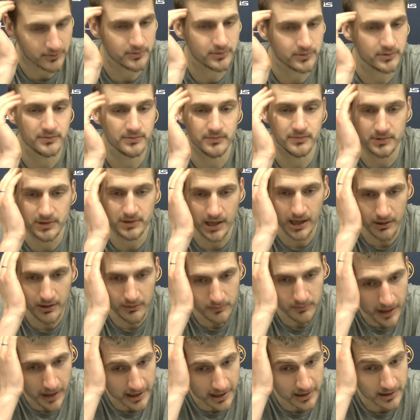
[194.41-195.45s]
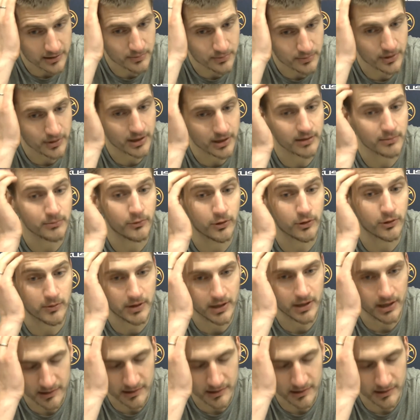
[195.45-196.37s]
Now Mike is playing more with us.